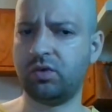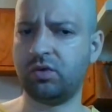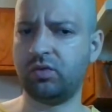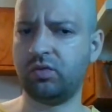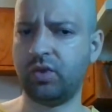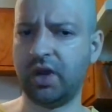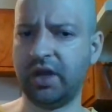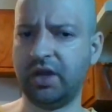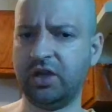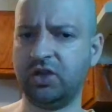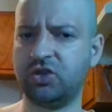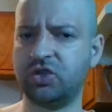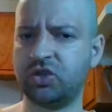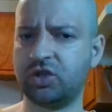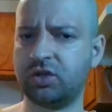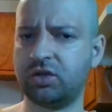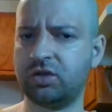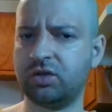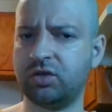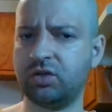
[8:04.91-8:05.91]

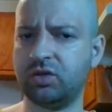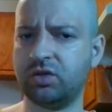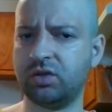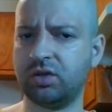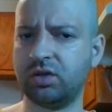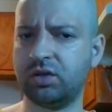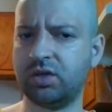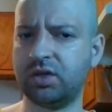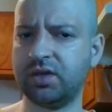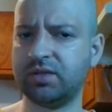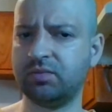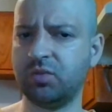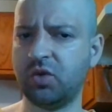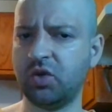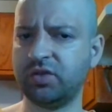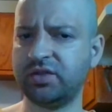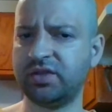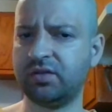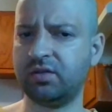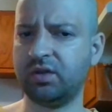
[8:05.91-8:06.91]
range, because
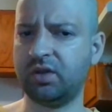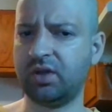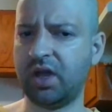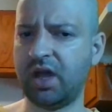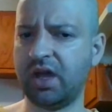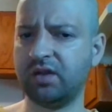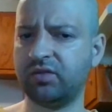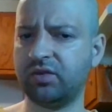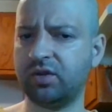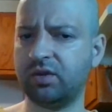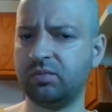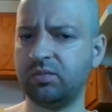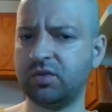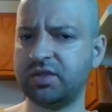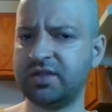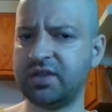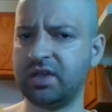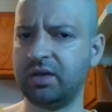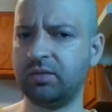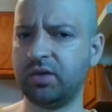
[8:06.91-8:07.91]
a lot of them
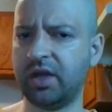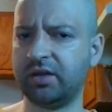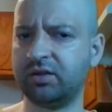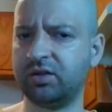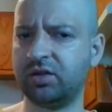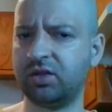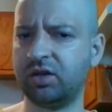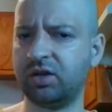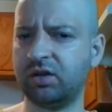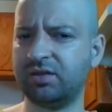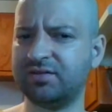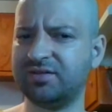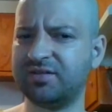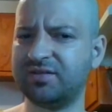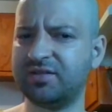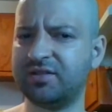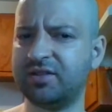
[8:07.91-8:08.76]
seem like they're